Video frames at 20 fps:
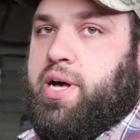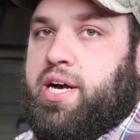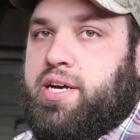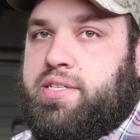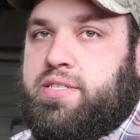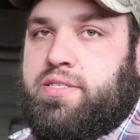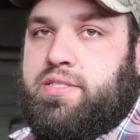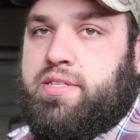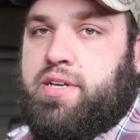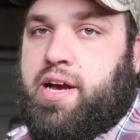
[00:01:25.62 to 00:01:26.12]

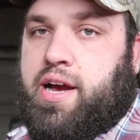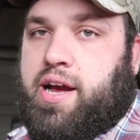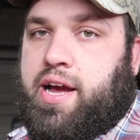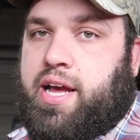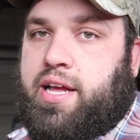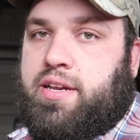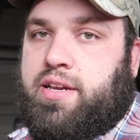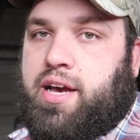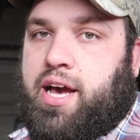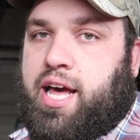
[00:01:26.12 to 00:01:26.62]
box.
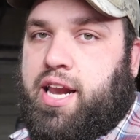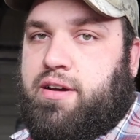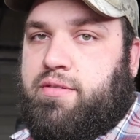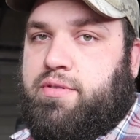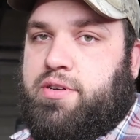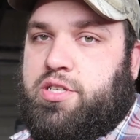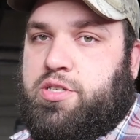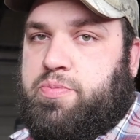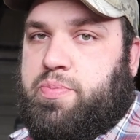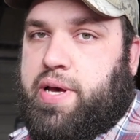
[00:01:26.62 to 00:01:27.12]
I don't
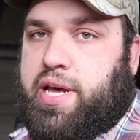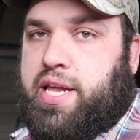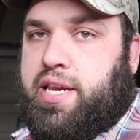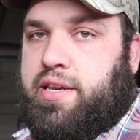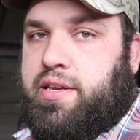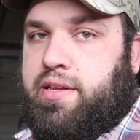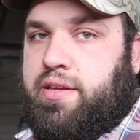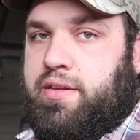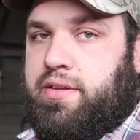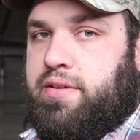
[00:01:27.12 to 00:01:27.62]
want to
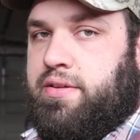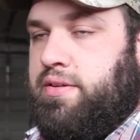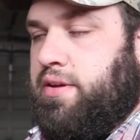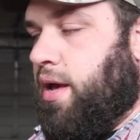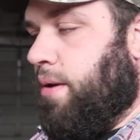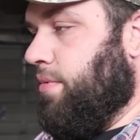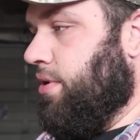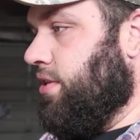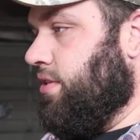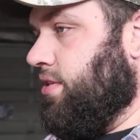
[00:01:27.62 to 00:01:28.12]
spend.
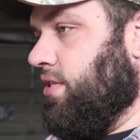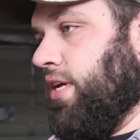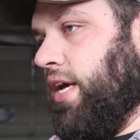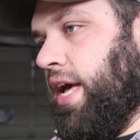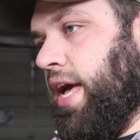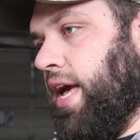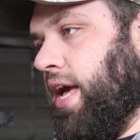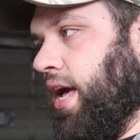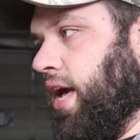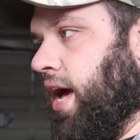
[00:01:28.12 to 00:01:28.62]
I mean,
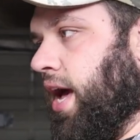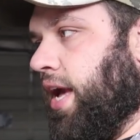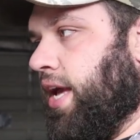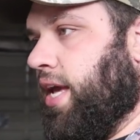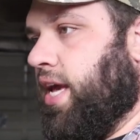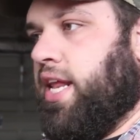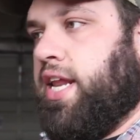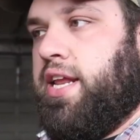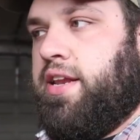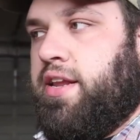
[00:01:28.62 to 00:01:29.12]
I
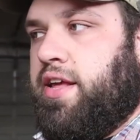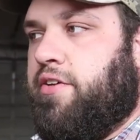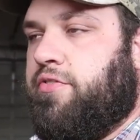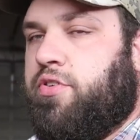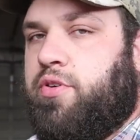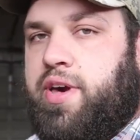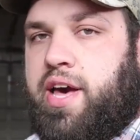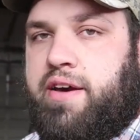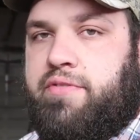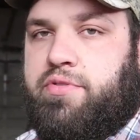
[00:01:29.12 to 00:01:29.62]
get it.
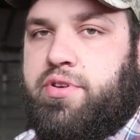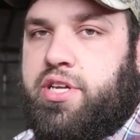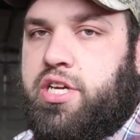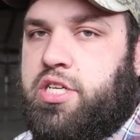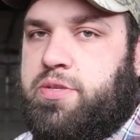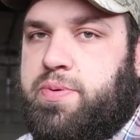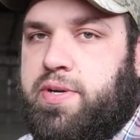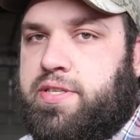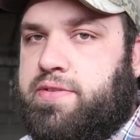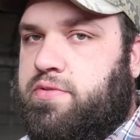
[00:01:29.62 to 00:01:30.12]
If you have
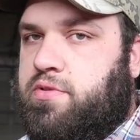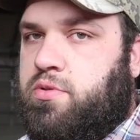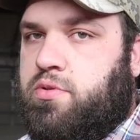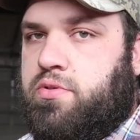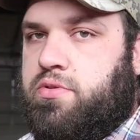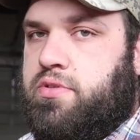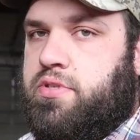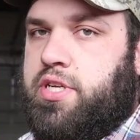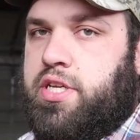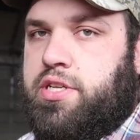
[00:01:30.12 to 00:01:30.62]
really expensive
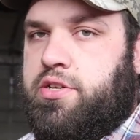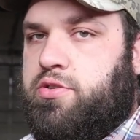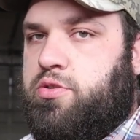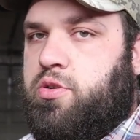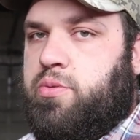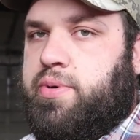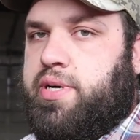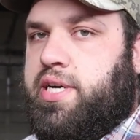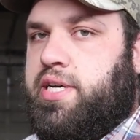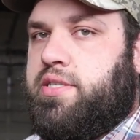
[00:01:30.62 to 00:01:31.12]
tools in your
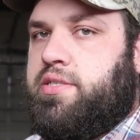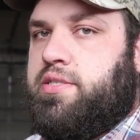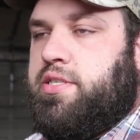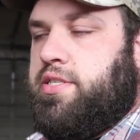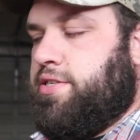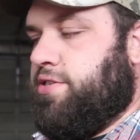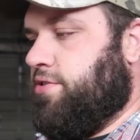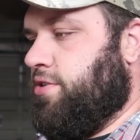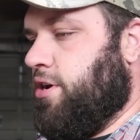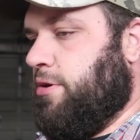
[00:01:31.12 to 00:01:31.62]
toolbox,
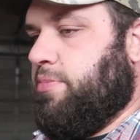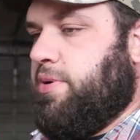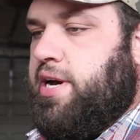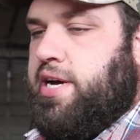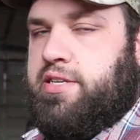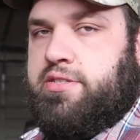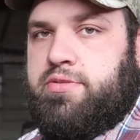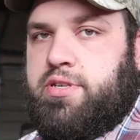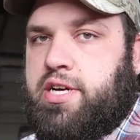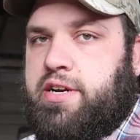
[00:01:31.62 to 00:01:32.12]
in your truck
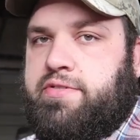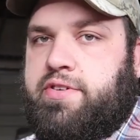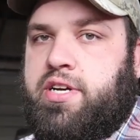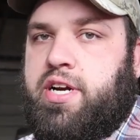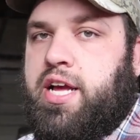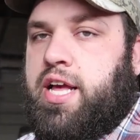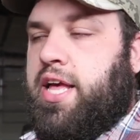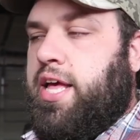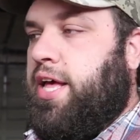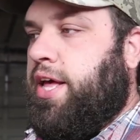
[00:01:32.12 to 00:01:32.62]
box,
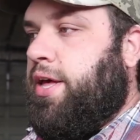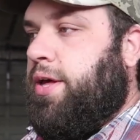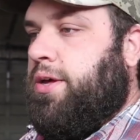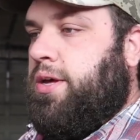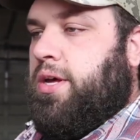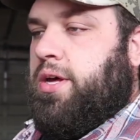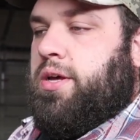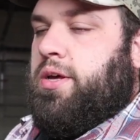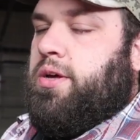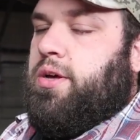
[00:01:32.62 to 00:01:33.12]
whatever.
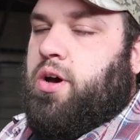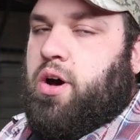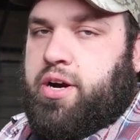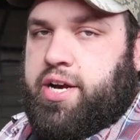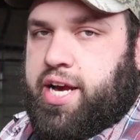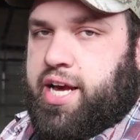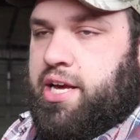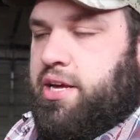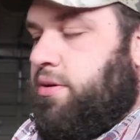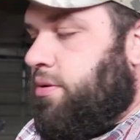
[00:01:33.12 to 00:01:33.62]

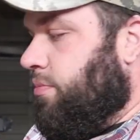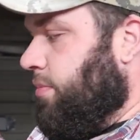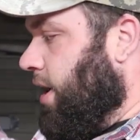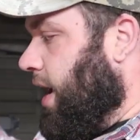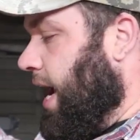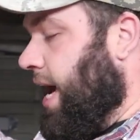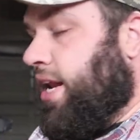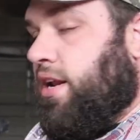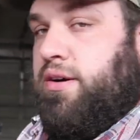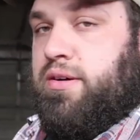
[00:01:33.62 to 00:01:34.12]
Okay,
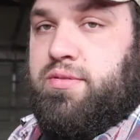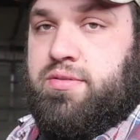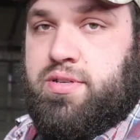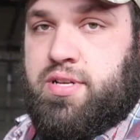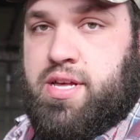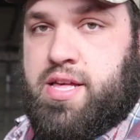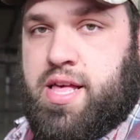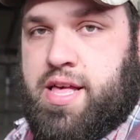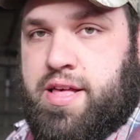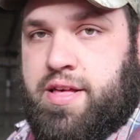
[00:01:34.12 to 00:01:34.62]
I
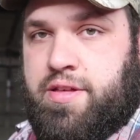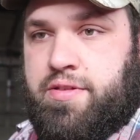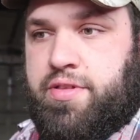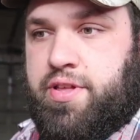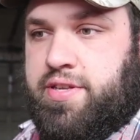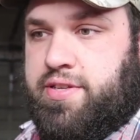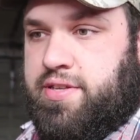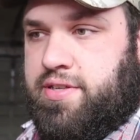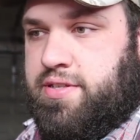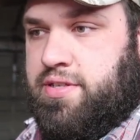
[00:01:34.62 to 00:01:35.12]
don't.
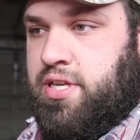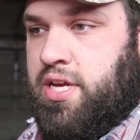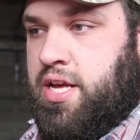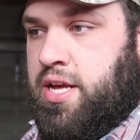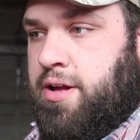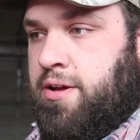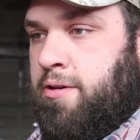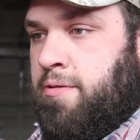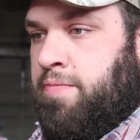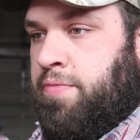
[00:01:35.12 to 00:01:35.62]
This is
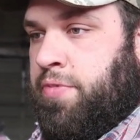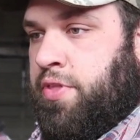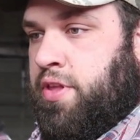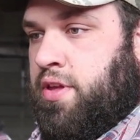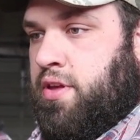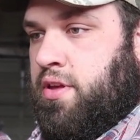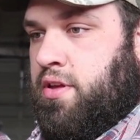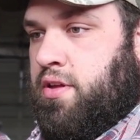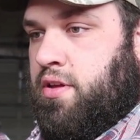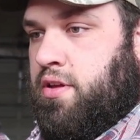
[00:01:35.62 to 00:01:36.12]

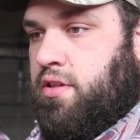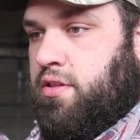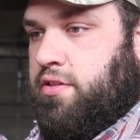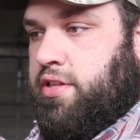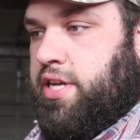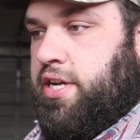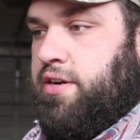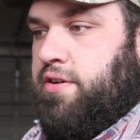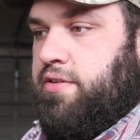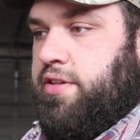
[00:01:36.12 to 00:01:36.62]

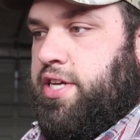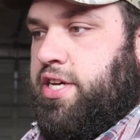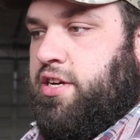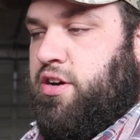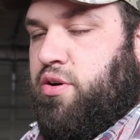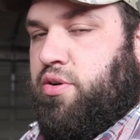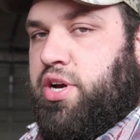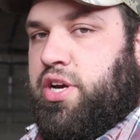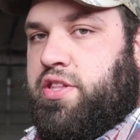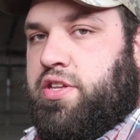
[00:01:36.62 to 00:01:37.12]
literally
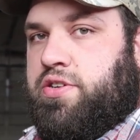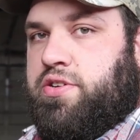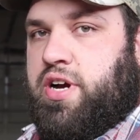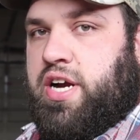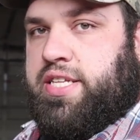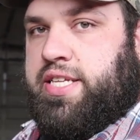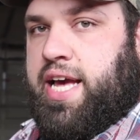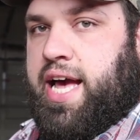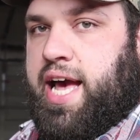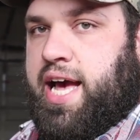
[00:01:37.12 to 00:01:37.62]
going in the
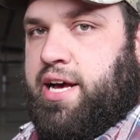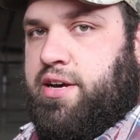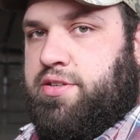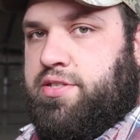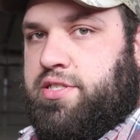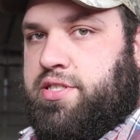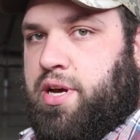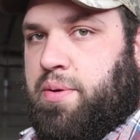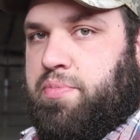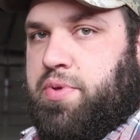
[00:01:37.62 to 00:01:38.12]
truck to
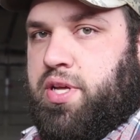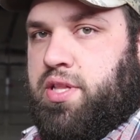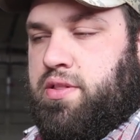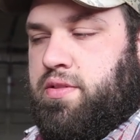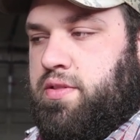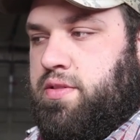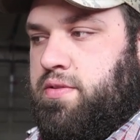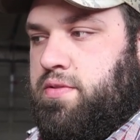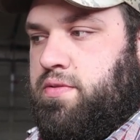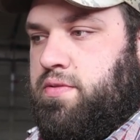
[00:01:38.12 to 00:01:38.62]
house
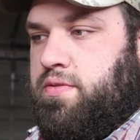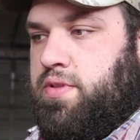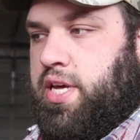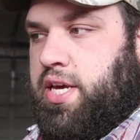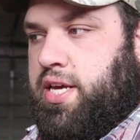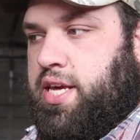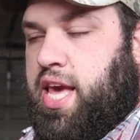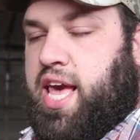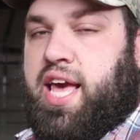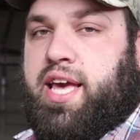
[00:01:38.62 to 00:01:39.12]
something
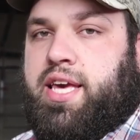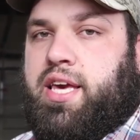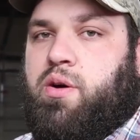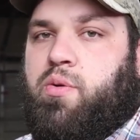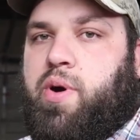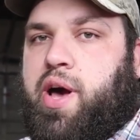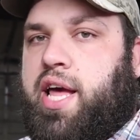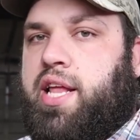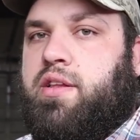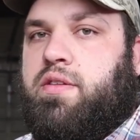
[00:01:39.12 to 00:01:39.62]
that can't
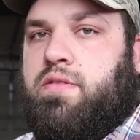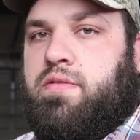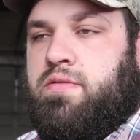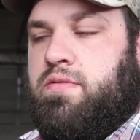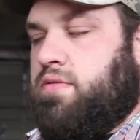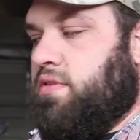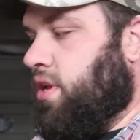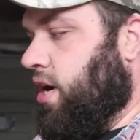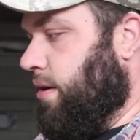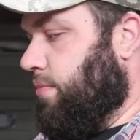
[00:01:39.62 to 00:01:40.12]
get wet.
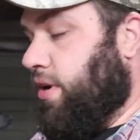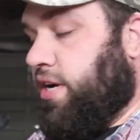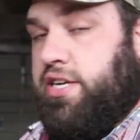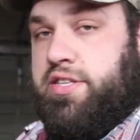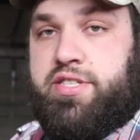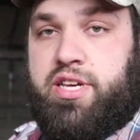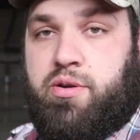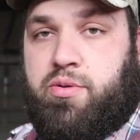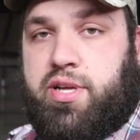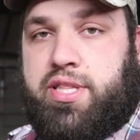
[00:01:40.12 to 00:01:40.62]
I'm not
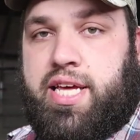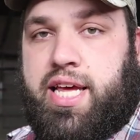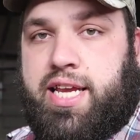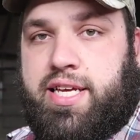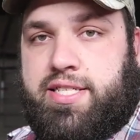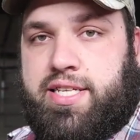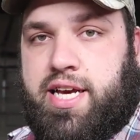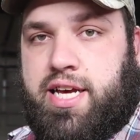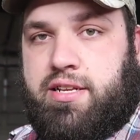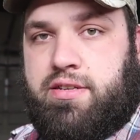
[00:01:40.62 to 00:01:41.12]
gonna say what that
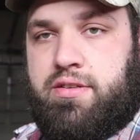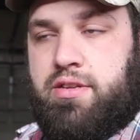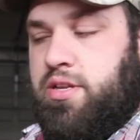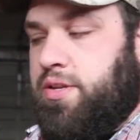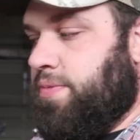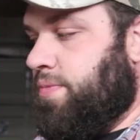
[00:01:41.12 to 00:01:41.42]
is yet,